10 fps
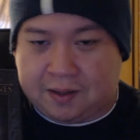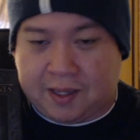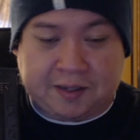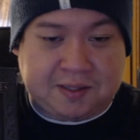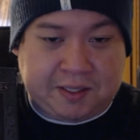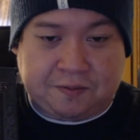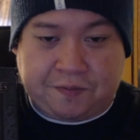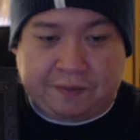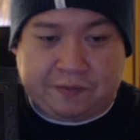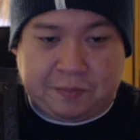I didn't like
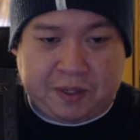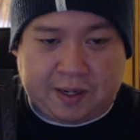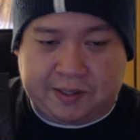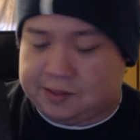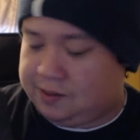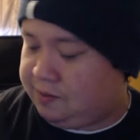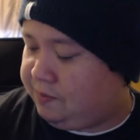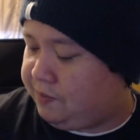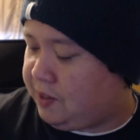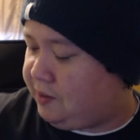Season 5, to be honest.
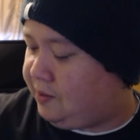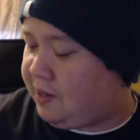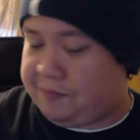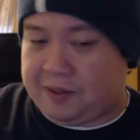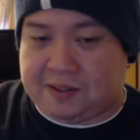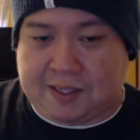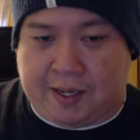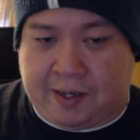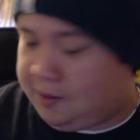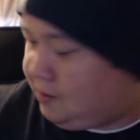But that being
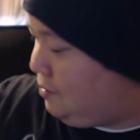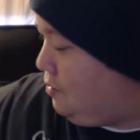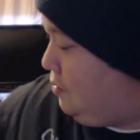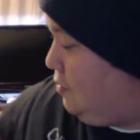said,